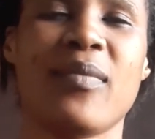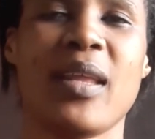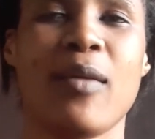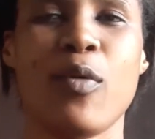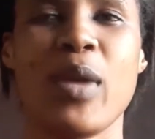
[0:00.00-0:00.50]

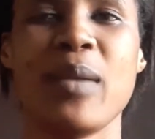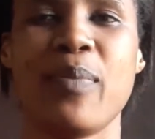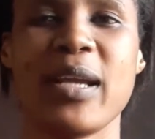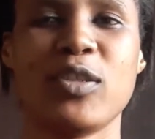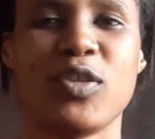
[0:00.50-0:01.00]
we went
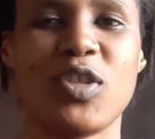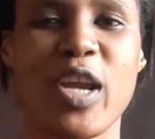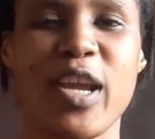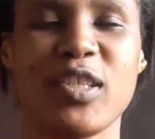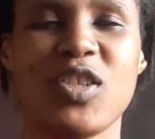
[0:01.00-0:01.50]
back to
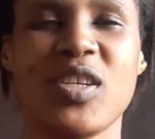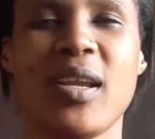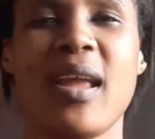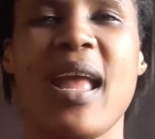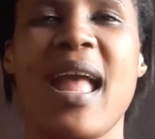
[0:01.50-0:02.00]
church
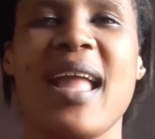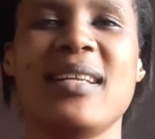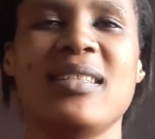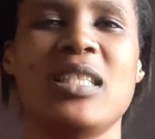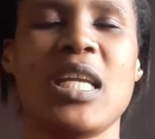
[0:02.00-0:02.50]

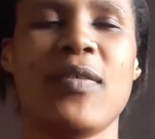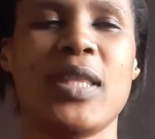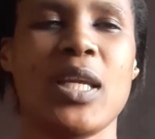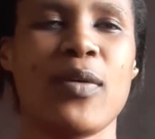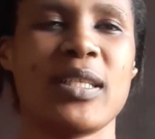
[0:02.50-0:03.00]
and
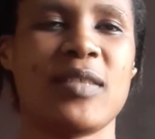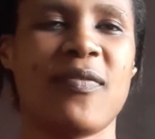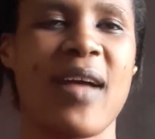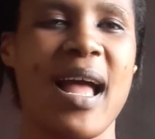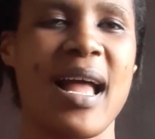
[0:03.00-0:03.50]
everything was
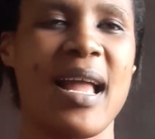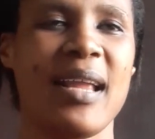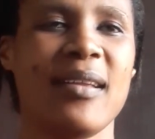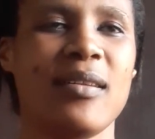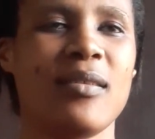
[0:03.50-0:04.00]

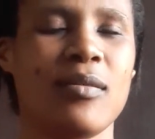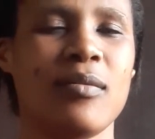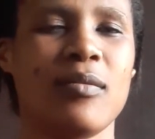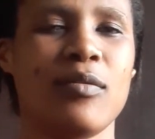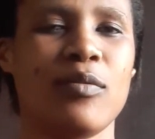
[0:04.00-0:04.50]
fine.
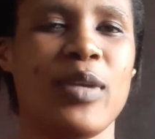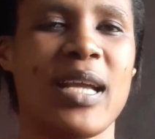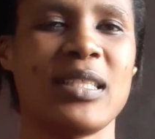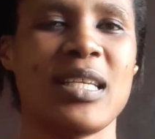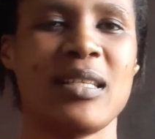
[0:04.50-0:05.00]
We
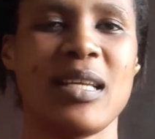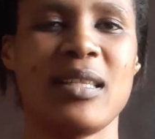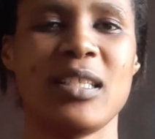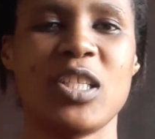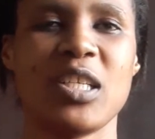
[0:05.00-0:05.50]
attended
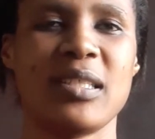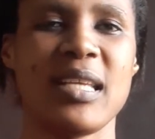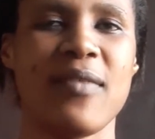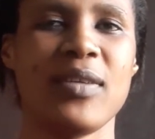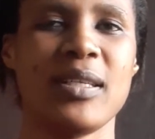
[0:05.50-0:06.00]
the church
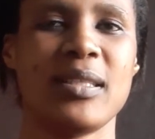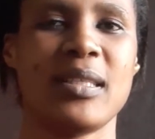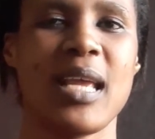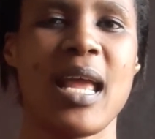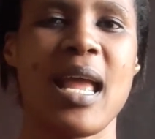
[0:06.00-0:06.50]

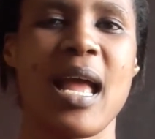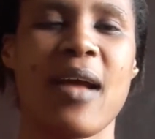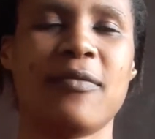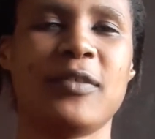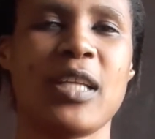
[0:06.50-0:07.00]
service.
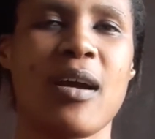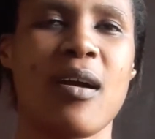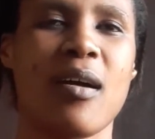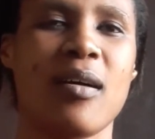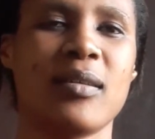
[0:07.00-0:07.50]

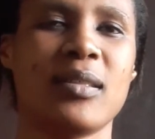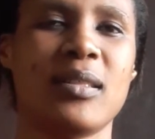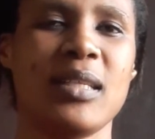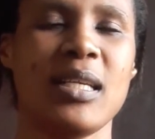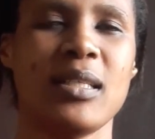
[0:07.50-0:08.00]
After
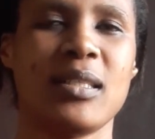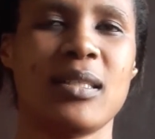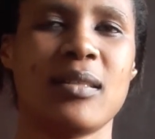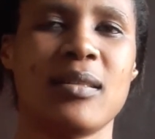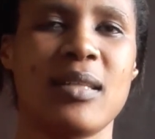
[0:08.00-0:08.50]

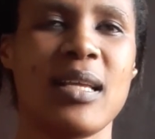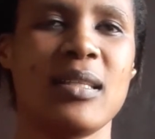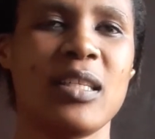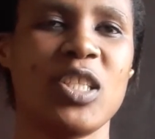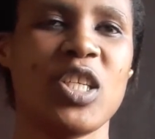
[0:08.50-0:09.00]
6,
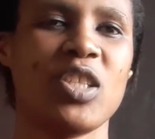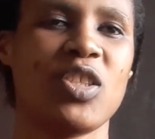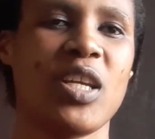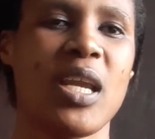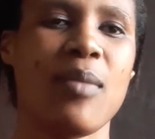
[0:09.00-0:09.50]
then the
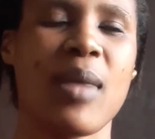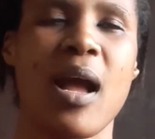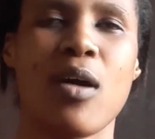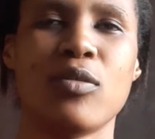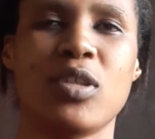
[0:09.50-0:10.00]
church came
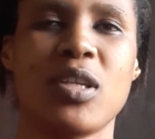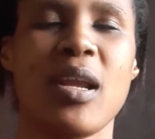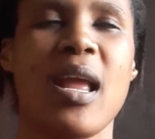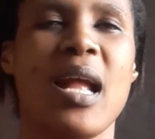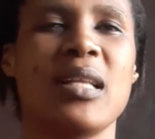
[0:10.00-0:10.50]
out
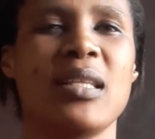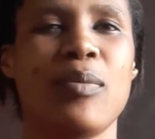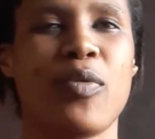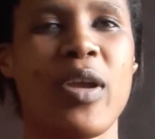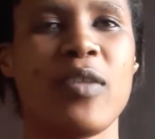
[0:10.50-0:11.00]
and they
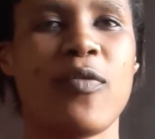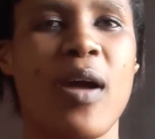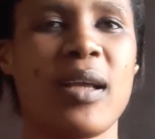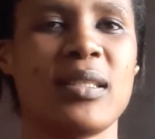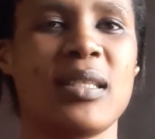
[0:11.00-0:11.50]
prayed for
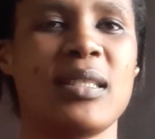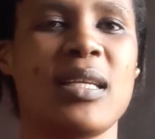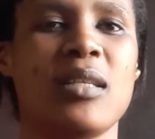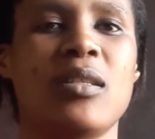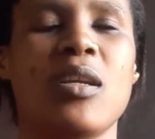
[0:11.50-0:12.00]
us. They
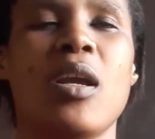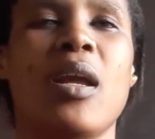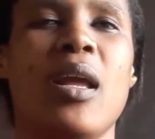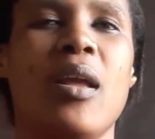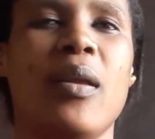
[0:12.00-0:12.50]
said
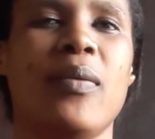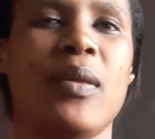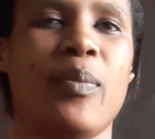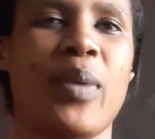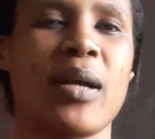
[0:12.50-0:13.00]

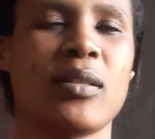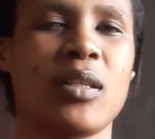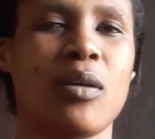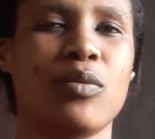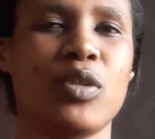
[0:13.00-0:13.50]
the
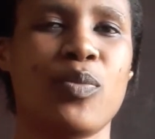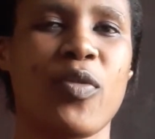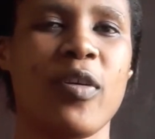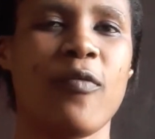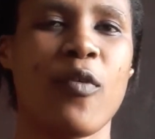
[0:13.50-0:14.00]
pastor would
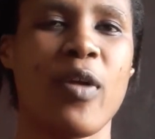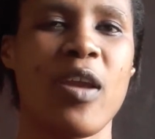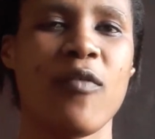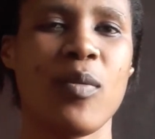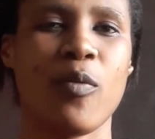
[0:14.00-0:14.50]
pray for
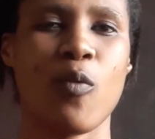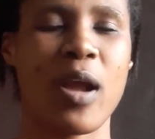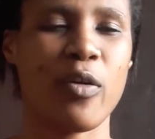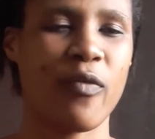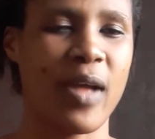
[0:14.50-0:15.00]
every
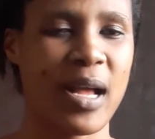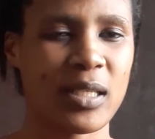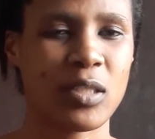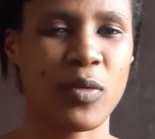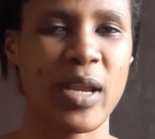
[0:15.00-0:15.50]
one of
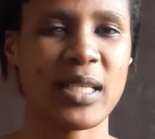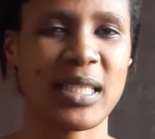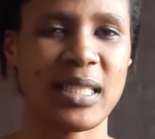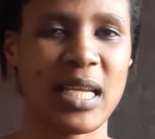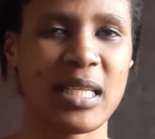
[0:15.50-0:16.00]
us who has
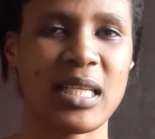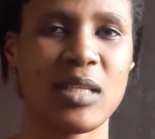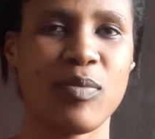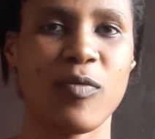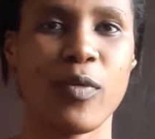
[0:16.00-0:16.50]

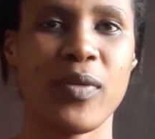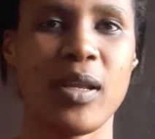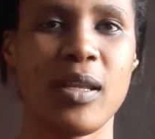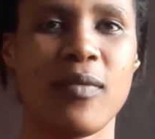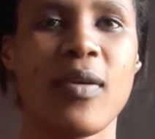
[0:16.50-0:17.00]
attended before
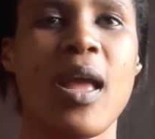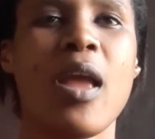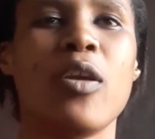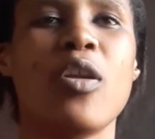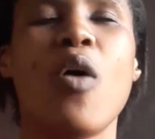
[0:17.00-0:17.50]
they leave.
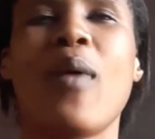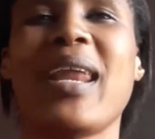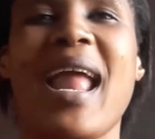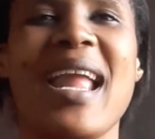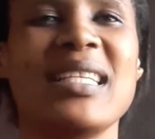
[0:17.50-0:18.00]
You know what
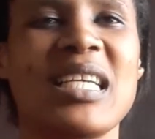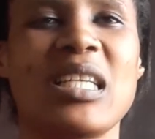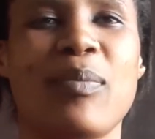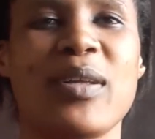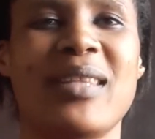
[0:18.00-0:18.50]
I hated
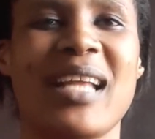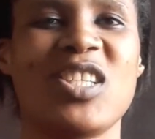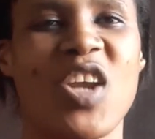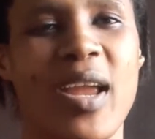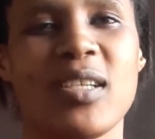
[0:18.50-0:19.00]
about that
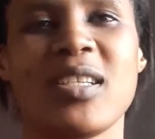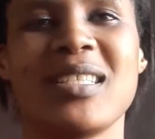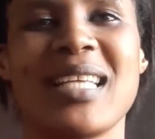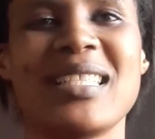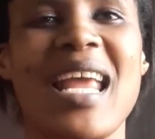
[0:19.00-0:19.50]
church
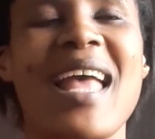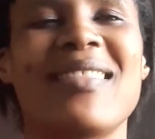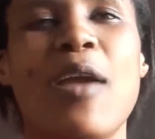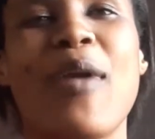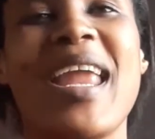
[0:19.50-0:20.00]
is that
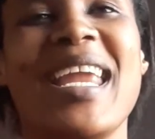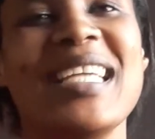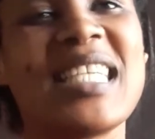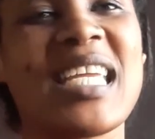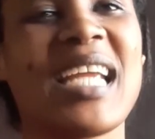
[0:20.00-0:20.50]
they were
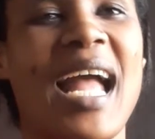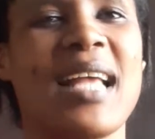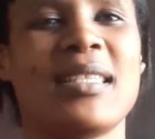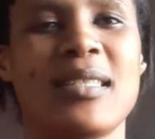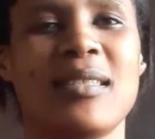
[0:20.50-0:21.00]
hitting
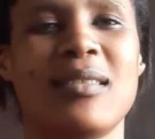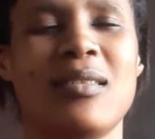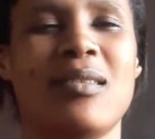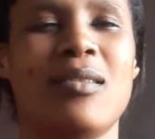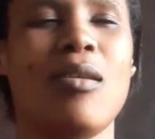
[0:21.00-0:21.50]
us.
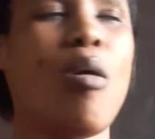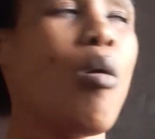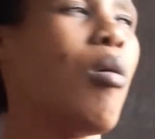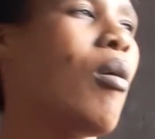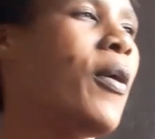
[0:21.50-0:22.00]

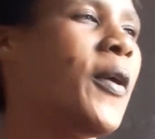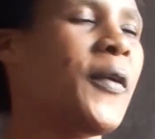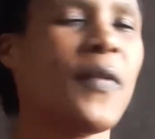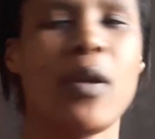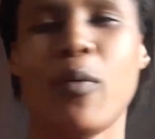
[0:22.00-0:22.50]
Ugh.
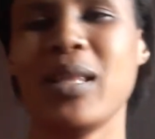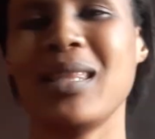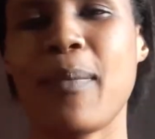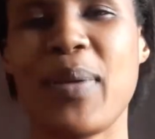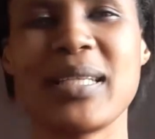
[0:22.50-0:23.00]
When
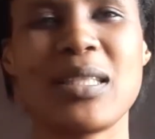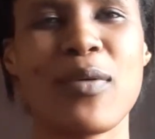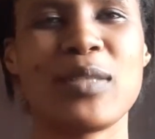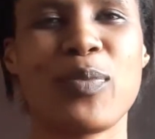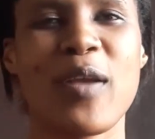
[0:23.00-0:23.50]
the pastor
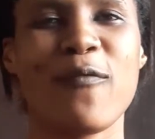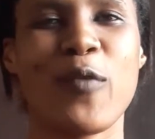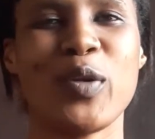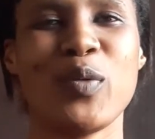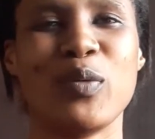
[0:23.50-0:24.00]
was praying
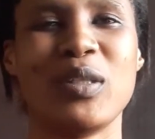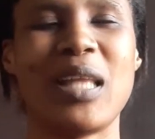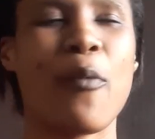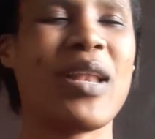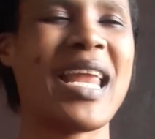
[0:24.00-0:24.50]
for you,
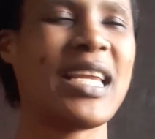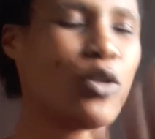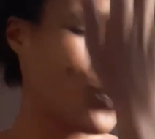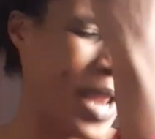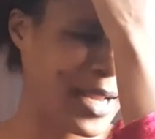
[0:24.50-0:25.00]
they will
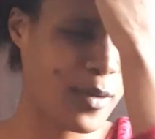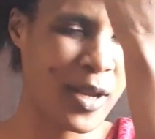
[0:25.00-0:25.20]
hit. Like,